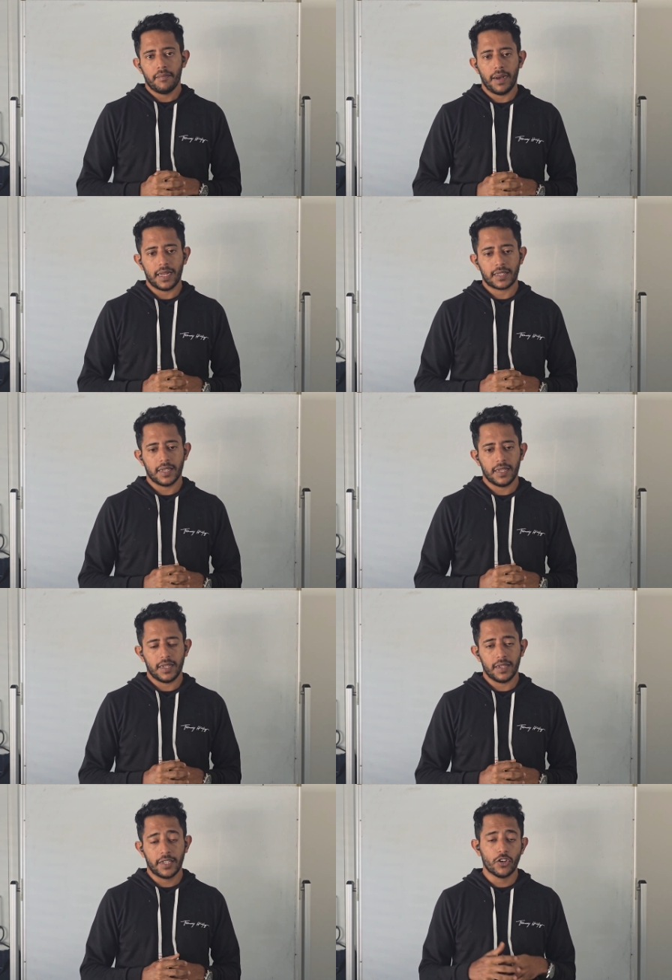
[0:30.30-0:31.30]
but
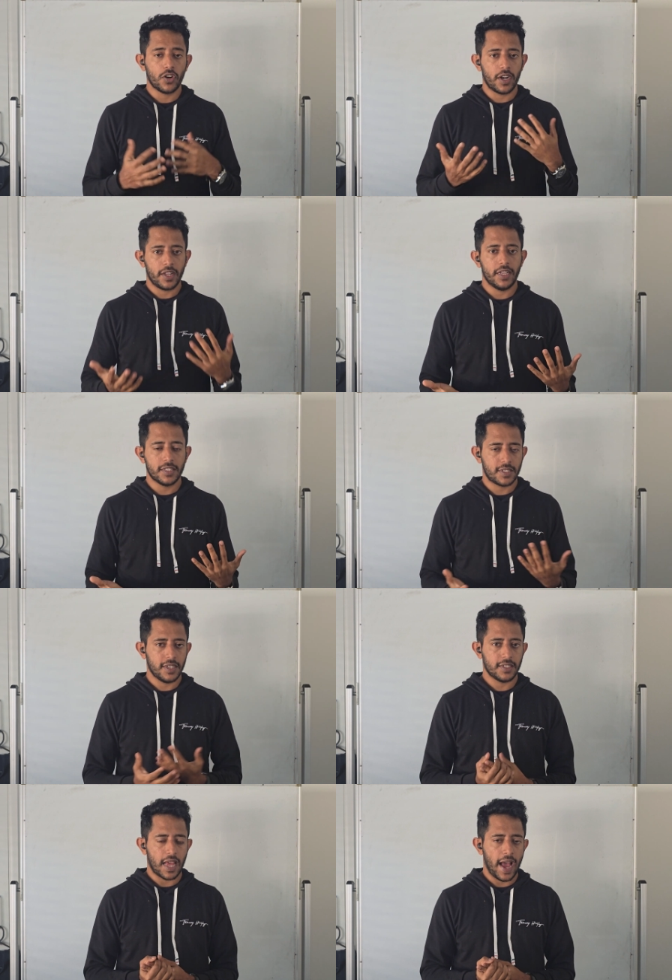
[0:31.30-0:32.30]
uh, due to an
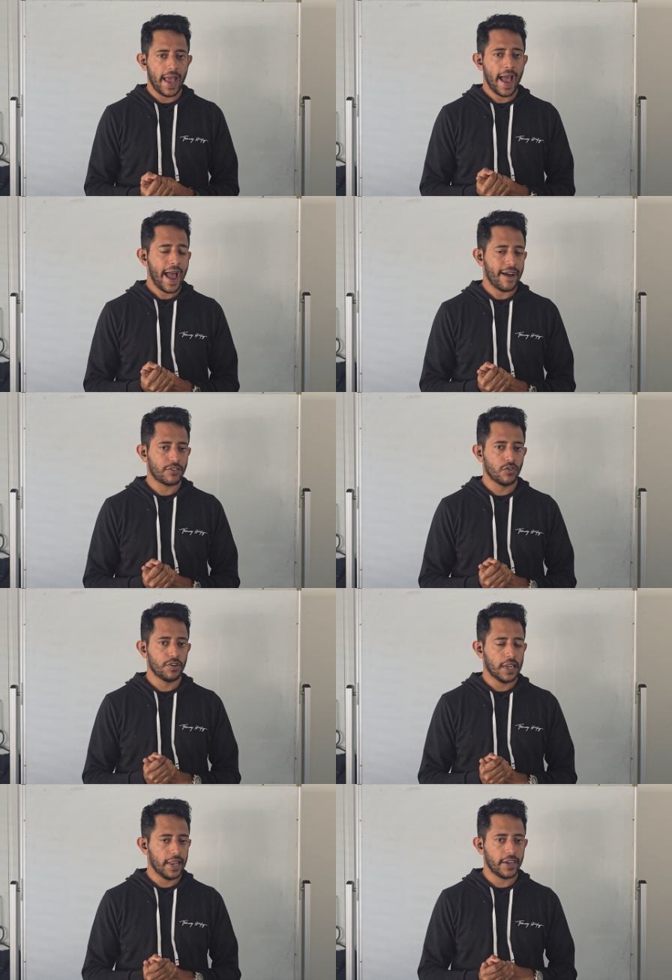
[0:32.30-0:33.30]
instance i have to
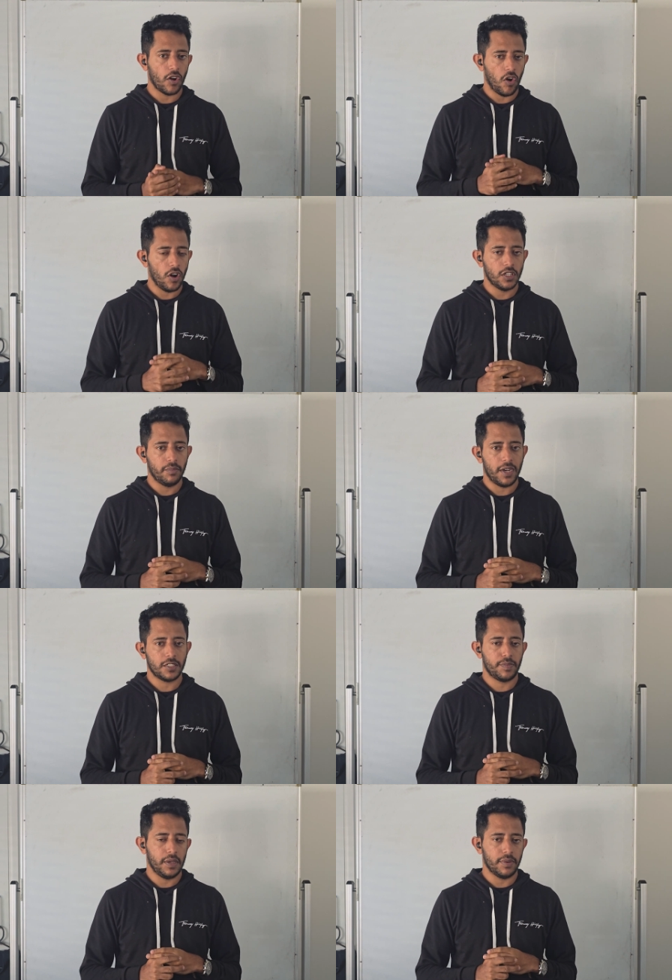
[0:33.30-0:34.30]
delete all the
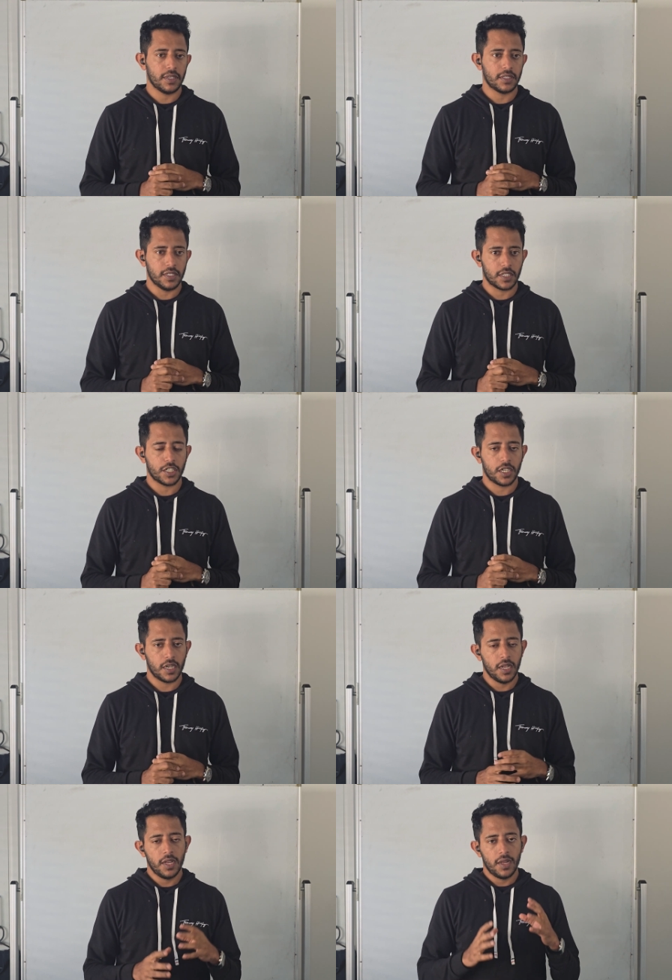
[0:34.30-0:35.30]
past papers discussion